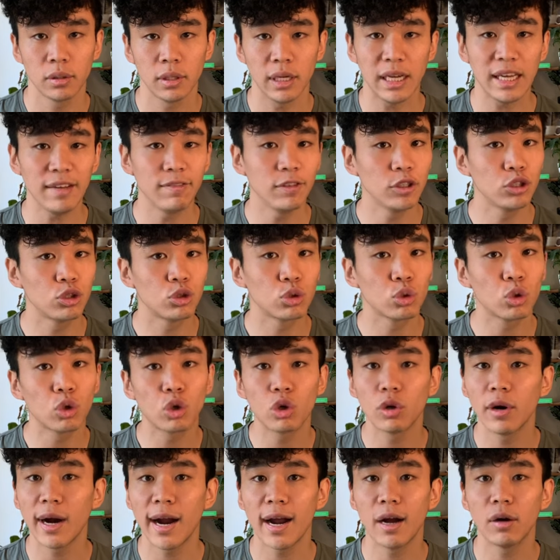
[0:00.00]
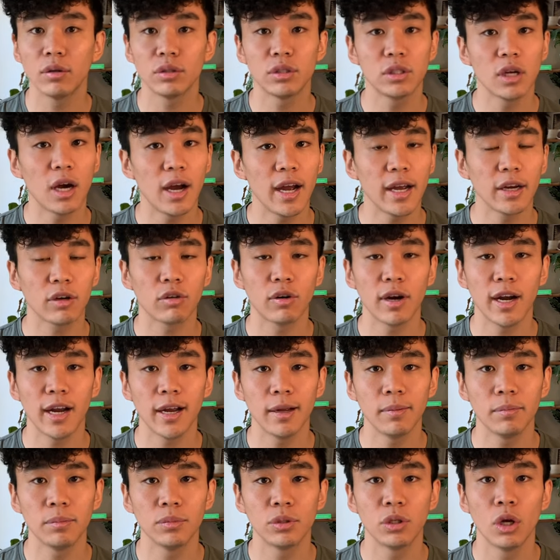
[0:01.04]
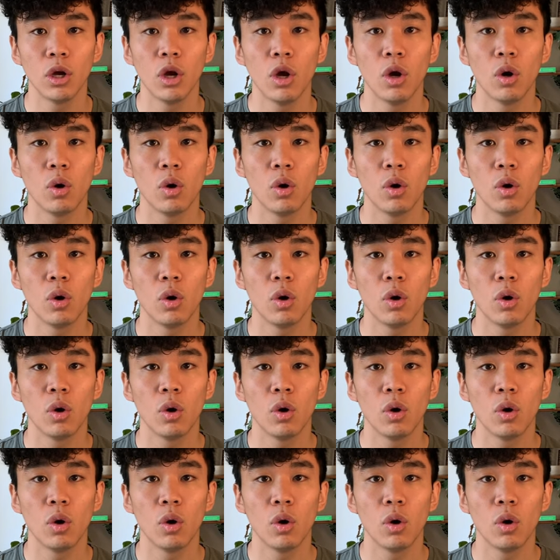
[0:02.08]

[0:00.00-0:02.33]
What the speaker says: Even draw out diagrams